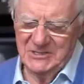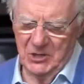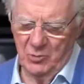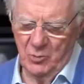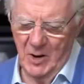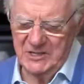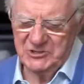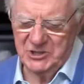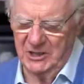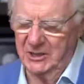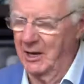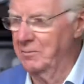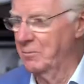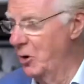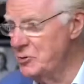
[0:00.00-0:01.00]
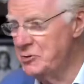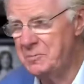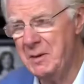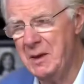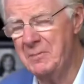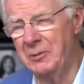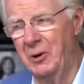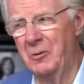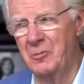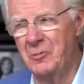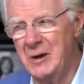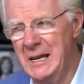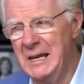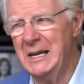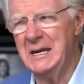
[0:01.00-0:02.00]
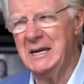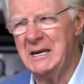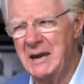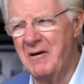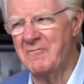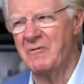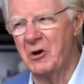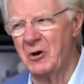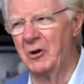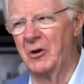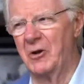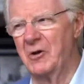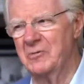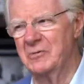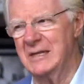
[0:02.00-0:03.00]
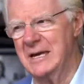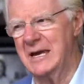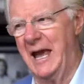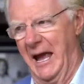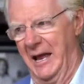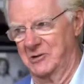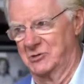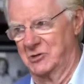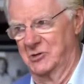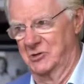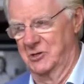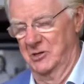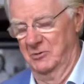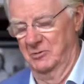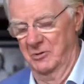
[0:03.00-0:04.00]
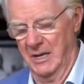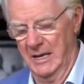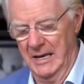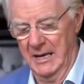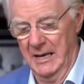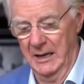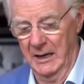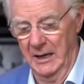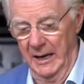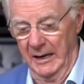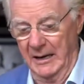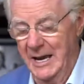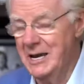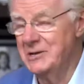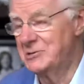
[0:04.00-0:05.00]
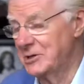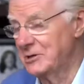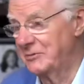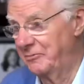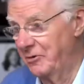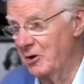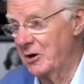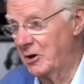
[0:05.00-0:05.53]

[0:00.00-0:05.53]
a question that most people really never learn the answer to. And the answer is very